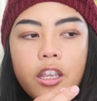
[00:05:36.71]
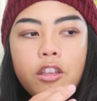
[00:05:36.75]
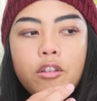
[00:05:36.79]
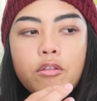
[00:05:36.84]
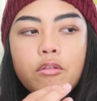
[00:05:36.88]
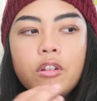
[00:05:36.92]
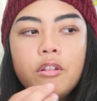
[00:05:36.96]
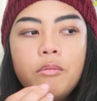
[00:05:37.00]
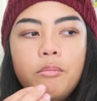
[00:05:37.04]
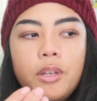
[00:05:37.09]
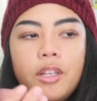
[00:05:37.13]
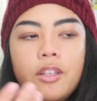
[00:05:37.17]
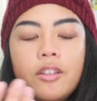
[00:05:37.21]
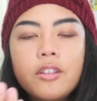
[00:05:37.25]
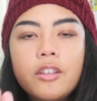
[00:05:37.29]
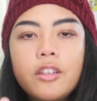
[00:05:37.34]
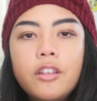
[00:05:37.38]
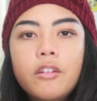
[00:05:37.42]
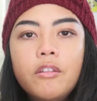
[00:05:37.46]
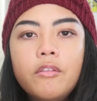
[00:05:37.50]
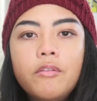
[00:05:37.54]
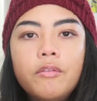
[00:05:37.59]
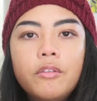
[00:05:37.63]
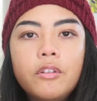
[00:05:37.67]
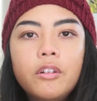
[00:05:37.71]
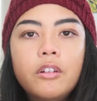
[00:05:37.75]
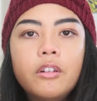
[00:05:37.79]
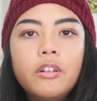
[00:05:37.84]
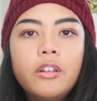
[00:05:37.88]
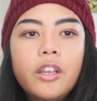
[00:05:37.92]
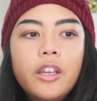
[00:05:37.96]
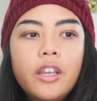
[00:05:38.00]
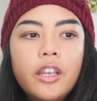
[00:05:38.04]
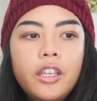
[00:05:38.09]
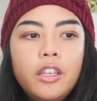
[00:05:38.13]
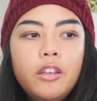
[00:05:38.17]
can be
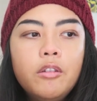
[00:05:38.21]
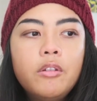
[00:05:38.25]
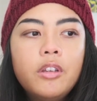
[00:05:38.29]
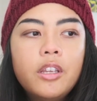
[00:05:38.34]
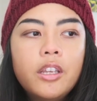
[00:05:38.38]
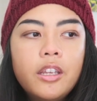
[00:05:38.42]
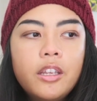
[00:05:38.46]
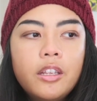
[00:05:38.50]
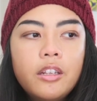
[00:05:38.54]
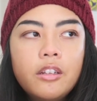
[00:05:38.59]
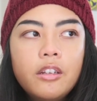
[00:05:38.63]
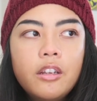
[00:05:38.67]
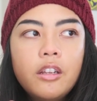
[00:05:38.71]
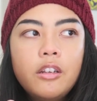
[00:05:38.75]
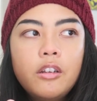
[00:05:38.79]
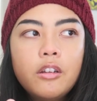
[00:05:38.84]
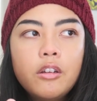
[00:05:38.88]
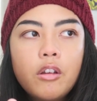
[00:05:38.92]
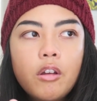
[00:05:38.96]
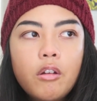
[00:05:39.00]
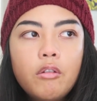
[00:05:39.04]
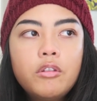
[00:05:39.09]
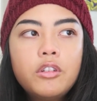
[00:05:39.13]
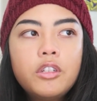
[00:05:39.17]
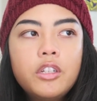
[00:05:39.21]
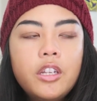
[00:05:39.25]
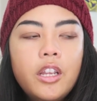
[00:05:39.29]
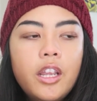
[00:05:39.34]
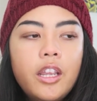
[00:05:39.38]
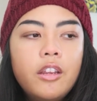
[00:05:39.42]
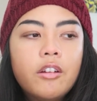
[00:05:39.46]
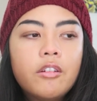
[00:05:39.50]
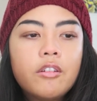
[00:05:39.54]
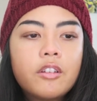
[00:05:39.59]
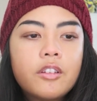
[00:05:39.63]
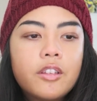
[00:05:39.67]
skillful, you can
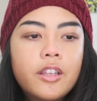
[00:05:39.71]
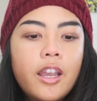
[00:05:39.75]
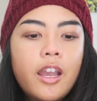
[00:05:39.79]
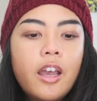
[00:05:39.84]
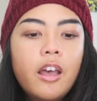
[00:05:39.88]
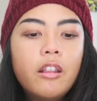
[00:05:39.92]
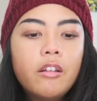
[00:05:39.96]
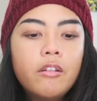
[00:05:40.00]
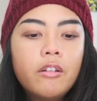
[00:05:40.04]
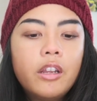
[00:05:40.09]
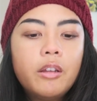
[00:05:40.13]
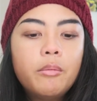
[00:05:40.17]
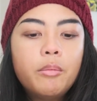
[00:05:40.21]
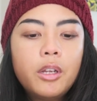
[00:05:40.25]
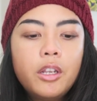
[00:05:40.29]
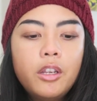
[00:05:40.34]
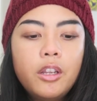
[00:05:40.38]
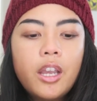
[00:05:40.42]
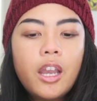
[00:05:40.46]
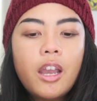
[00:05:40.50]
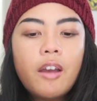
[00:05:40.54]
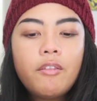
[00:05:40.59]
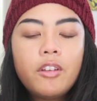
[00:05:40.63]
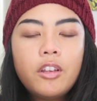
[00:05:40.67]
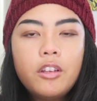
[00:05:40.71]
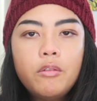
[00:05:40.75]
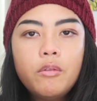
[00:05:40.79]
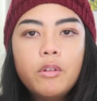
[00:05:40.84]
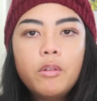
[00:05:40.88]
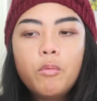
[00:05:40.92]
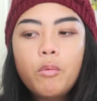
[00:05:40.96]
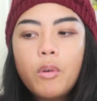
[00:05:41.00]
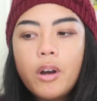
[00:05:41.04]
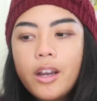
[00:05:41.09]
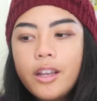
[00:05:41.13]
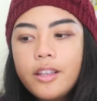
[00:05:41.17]
negotiate your salary, but you have to do
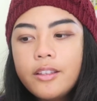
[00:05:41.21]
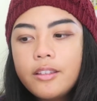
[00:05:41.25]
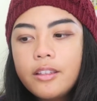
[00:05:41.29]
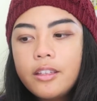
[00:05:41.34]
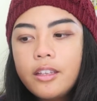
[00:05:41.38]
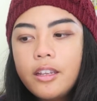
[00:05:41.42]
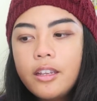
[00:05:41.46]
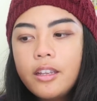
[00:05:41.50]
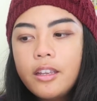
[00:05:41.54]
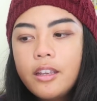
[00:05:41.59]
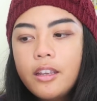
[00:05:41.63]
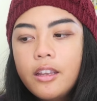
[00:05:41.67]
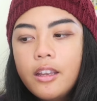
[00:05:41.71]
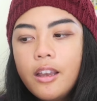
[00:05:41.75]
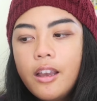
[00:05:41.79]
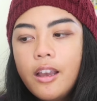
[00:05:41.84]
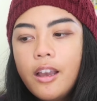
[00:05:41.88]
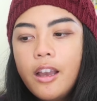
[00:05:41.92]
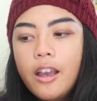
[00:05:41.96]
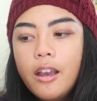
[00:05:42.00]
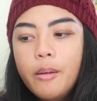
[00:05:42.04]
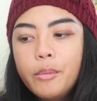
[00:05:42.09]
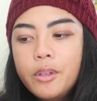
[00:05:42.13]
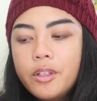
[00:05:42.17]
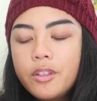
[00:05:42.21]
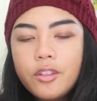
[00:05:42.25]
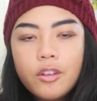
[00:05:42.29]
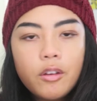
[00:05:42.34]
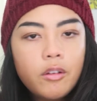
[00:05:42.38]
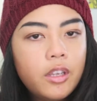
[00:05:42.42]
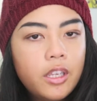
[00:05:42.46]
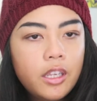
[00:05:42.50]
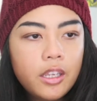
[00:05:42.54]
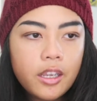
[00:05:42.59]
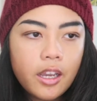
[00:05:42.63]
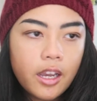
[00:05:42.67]
it wisely. And
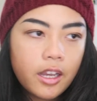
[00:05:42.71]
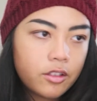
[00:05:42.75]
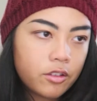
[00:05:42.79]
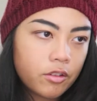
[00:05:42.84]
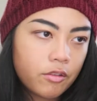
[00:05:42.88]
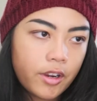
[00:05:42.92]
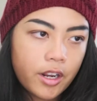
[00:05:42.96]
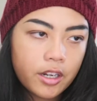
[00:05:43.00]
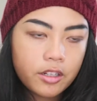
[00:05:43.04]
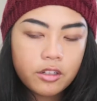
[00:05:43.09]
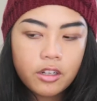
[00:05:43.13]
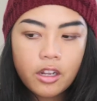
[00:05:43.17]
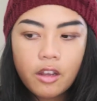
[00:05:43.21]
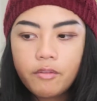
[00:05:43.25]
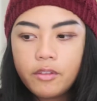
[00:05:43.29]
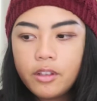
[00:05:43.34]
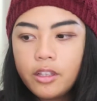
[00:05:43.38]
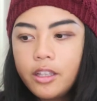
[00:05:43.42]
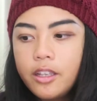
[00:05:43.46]
so he got scratched off the